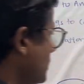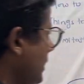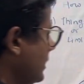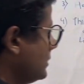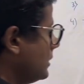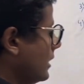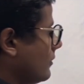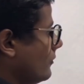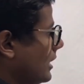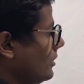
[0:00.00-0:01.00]
things like
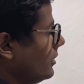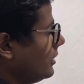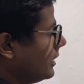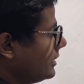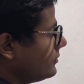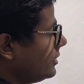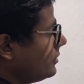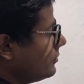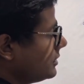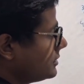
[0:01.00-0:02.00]
while you analyze, you
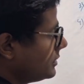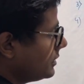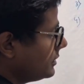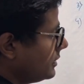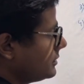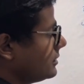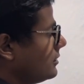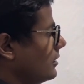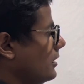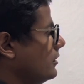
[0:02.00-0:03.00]
need to consider this
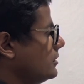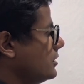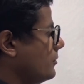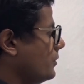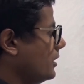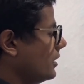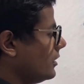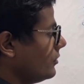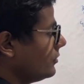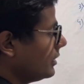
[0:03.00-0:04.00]
industry peer,
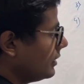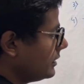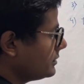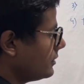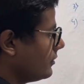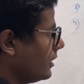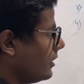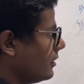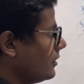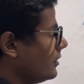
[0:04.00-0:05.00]
you need to analyze the
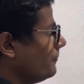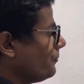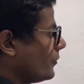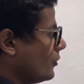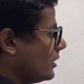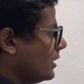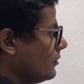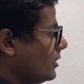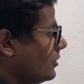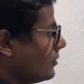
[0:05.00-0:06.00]
trend. Okay,
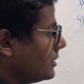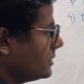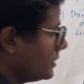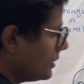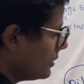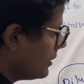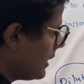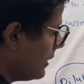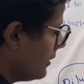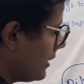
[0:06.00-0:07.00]
you need to consider the
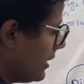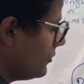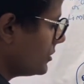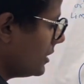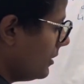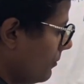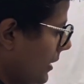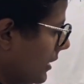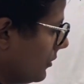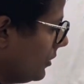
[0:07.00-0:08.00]
dilution
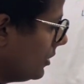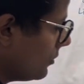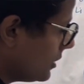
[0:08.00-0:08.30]
impact, you need to